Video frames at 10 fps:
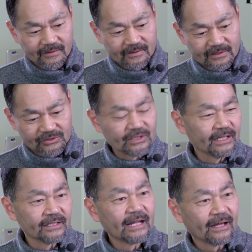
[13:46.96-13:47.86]
the
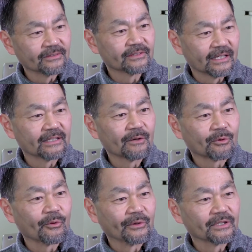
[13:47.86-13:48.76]
state announced that they
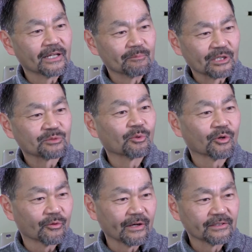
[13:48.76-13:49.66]
were going to get much more
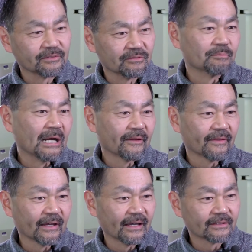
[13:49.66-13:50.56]
aggressive
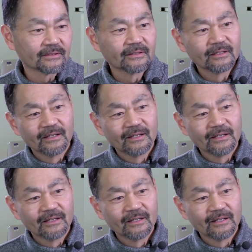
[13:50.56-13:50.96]
about that.